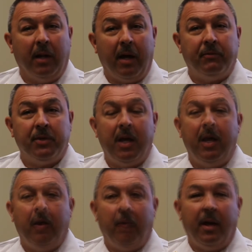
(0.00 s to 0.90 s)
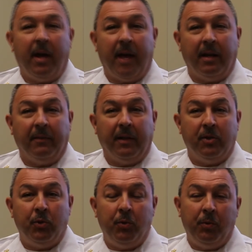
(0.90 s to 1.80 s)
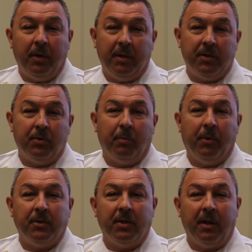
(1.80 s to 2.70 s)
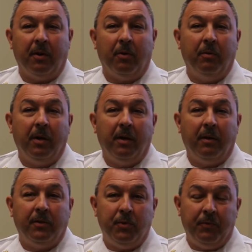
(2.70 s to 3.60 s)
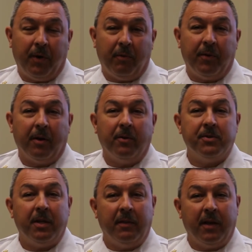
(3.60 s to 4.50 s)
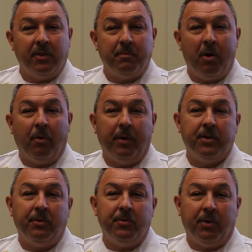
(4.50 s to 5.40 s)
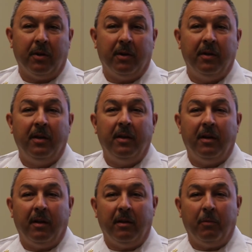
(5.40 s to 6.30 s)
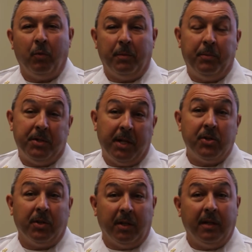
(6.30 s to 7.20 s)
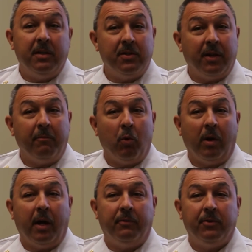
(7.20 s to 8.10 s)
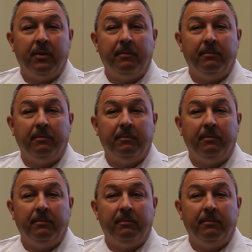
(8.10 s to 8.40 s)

lives. Adding the two additional personnel, two firefighters in that smaller rescue truck would potentially save more lives.